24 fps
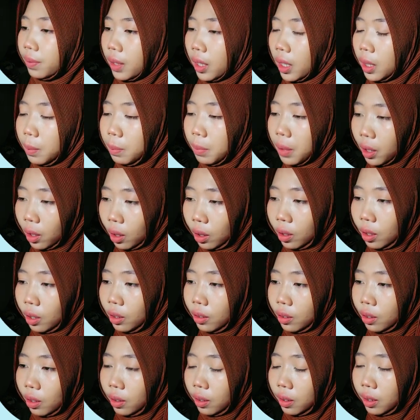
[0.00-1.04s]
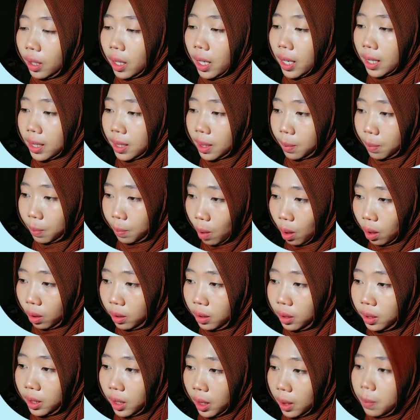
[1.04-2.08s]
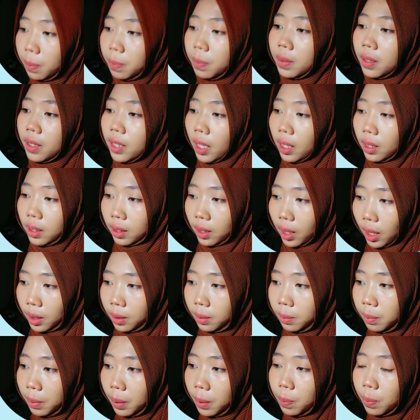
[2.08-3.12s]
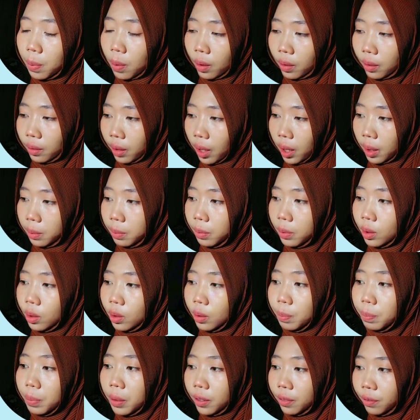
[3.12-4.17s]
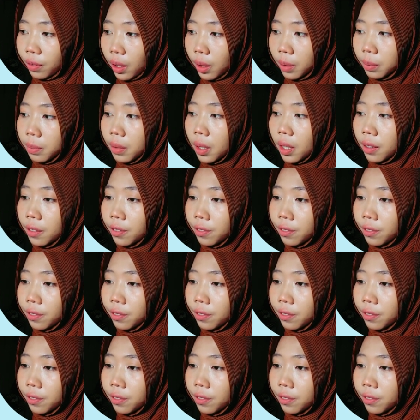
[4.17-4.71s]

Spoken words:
A microcontroller is a small chip that can be programmed to perform